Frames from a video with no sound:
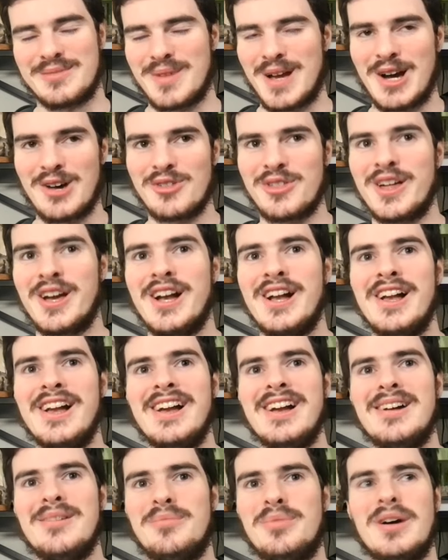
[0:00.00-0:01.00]
mouth.
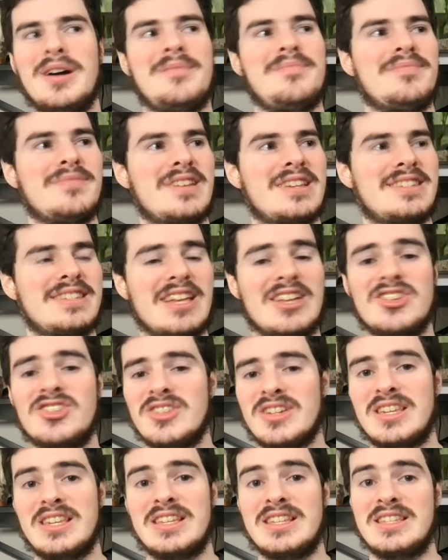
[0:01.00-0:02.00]
But
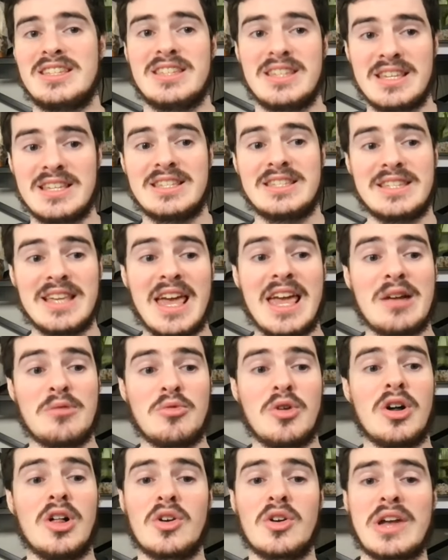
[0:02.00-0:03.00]
essentially, he's saying,
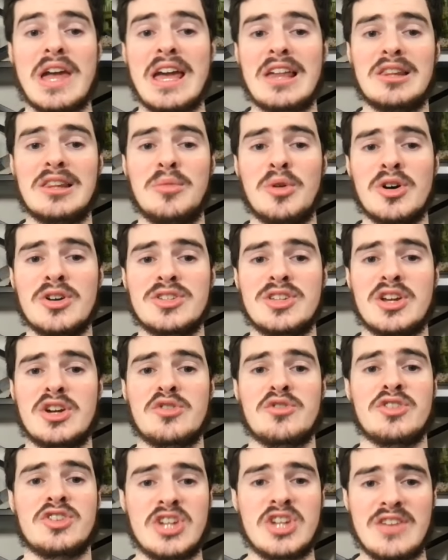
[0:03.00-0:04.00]
well, okay, Lamar's
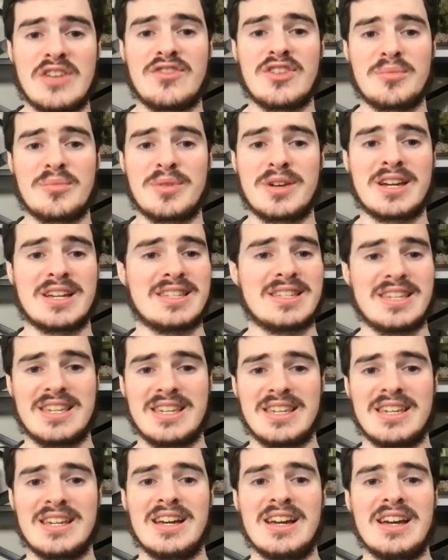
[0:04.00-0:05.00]
underachieving because
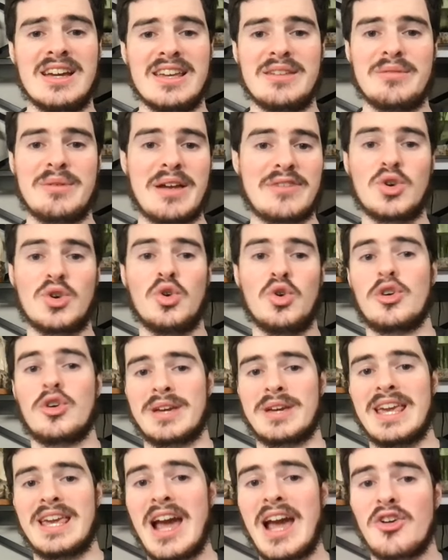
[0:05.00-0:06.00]
we have to hold him
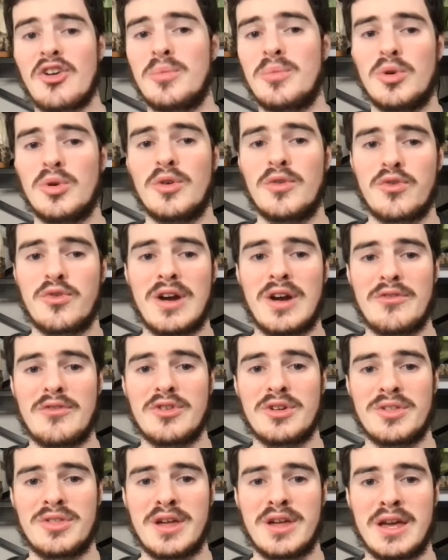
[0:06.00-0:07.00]
accountable for
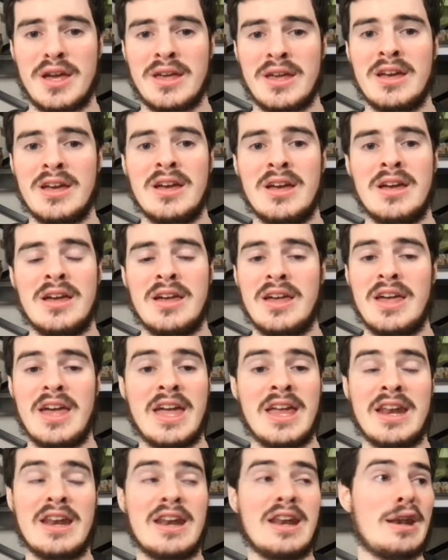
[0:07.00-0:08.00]
everything.
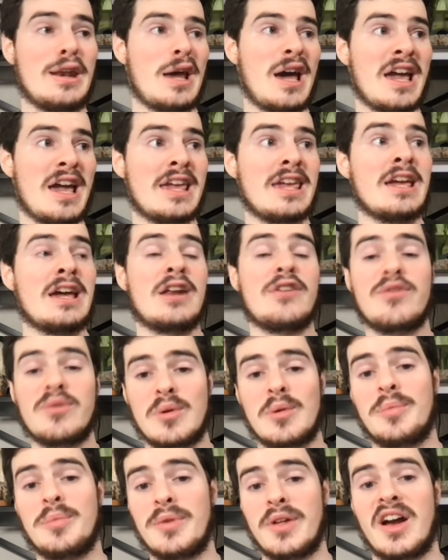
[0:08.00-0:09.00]
And I get it from
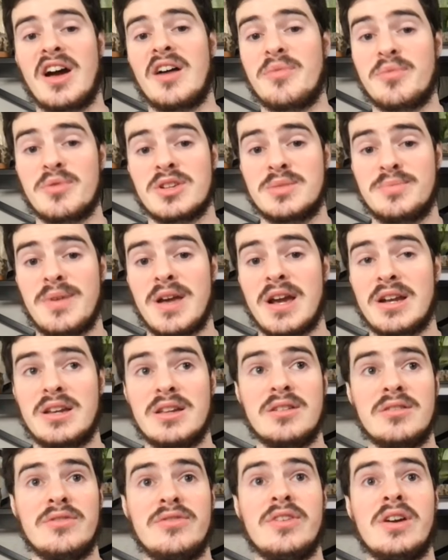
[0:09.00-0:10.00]
a playoff
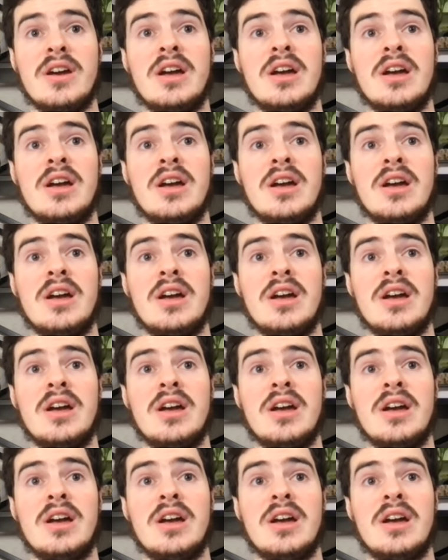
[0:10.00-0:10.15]
perspective,